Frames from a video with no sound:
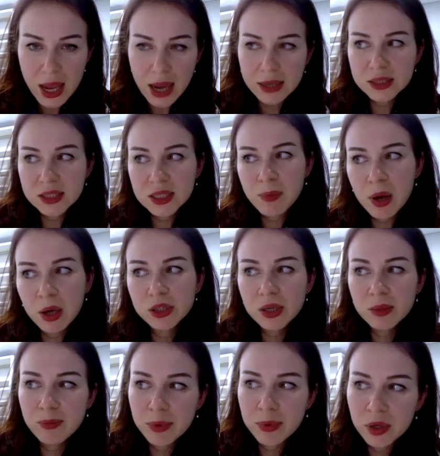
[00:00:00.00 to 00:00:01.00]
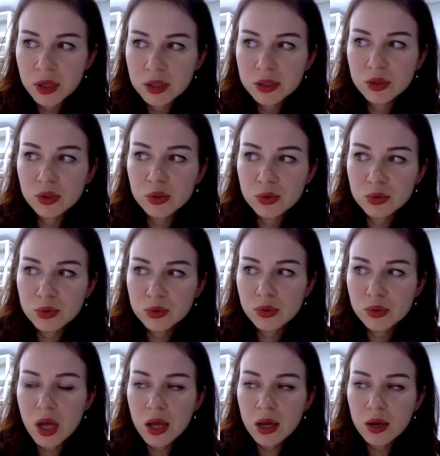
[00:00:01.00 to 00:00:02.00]
And it's about a bird
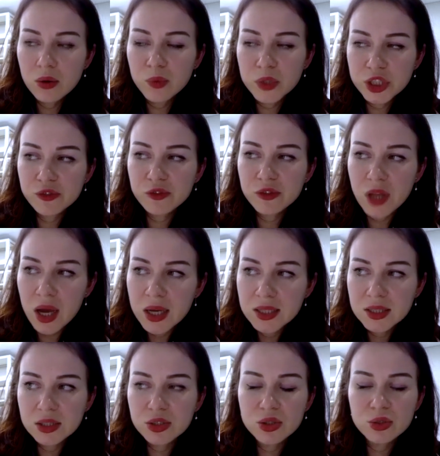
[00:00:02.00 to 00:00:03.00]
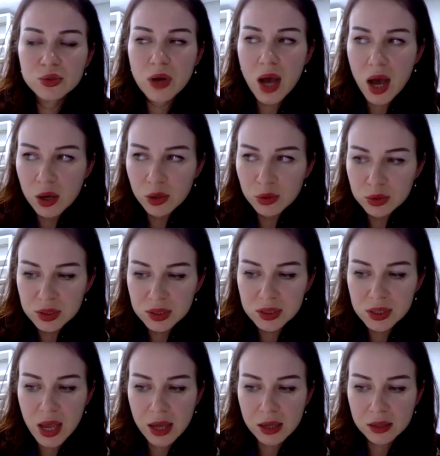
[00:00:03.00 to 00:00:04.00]
which flies into a house
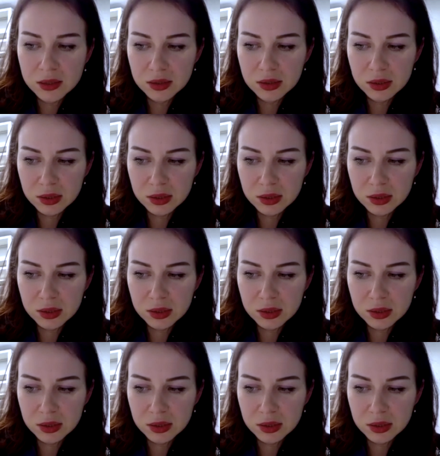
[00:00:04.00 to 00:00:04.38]
and